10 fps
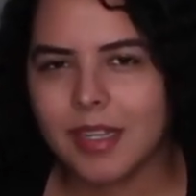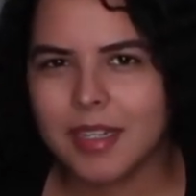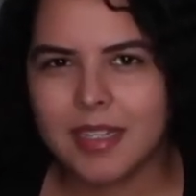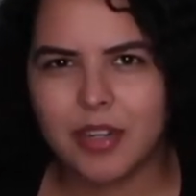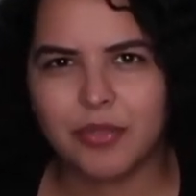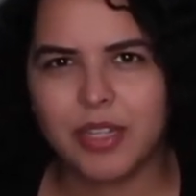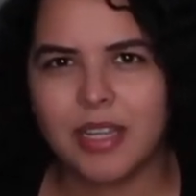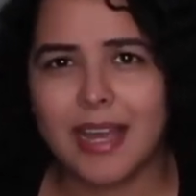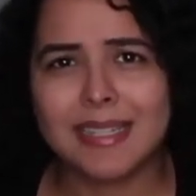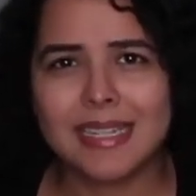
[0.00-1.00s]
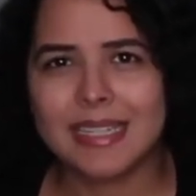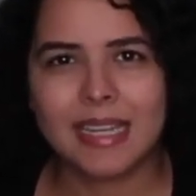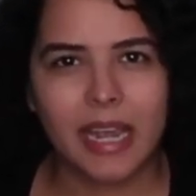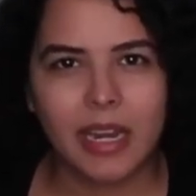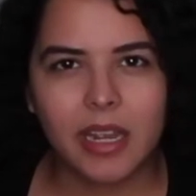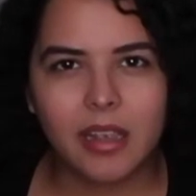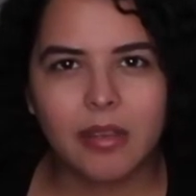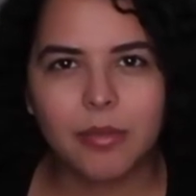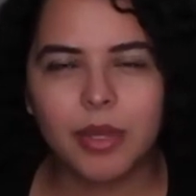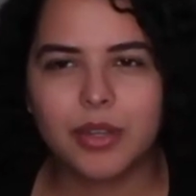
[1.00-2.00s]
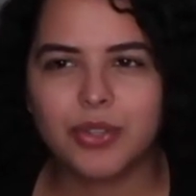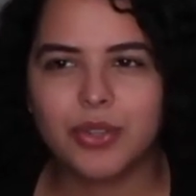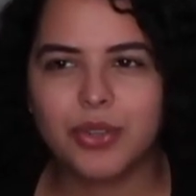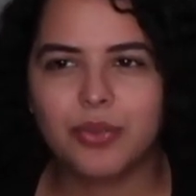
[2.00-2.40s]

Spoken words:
it's not really as exciting, because